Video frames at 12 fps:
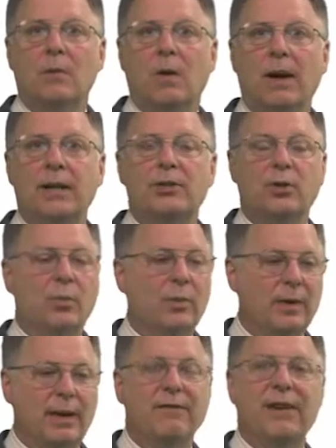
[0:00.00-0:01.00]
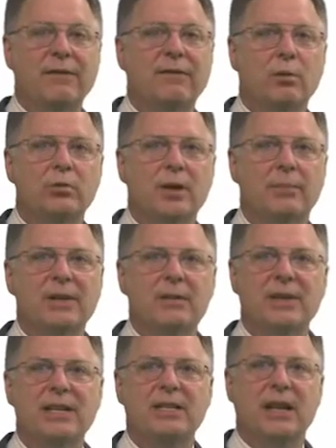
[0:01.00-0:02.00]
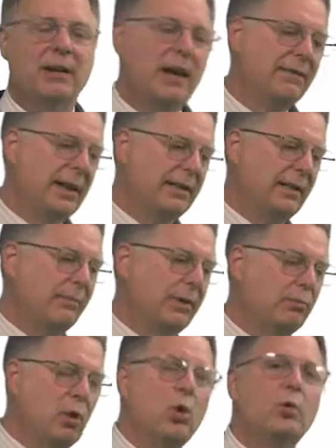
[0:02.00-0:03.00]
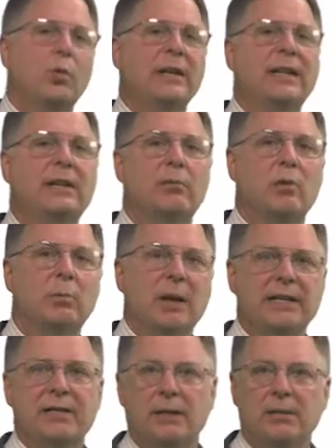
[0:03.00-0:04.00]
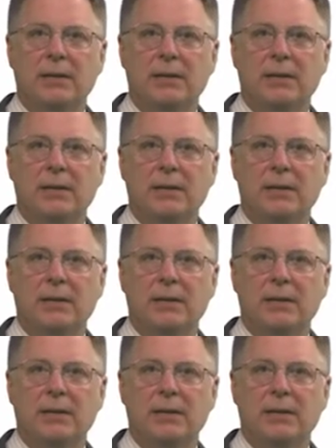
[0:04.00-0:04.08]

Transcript: All right, so I've had folks come in to me and say, I've got something broke, we need to replace it.